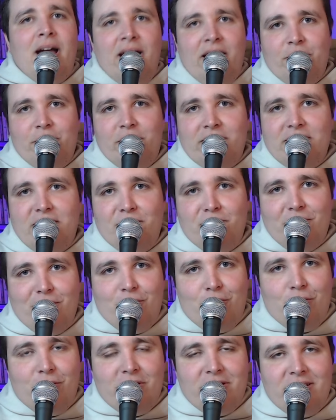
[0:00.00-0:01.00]
a great time
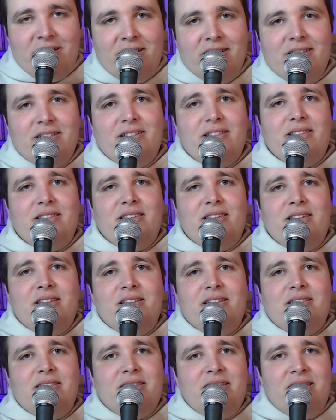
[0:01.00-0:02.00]
recording
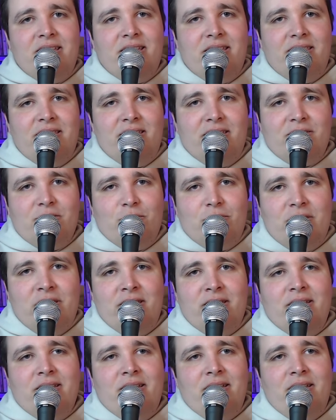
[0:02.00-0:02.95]
the league this week.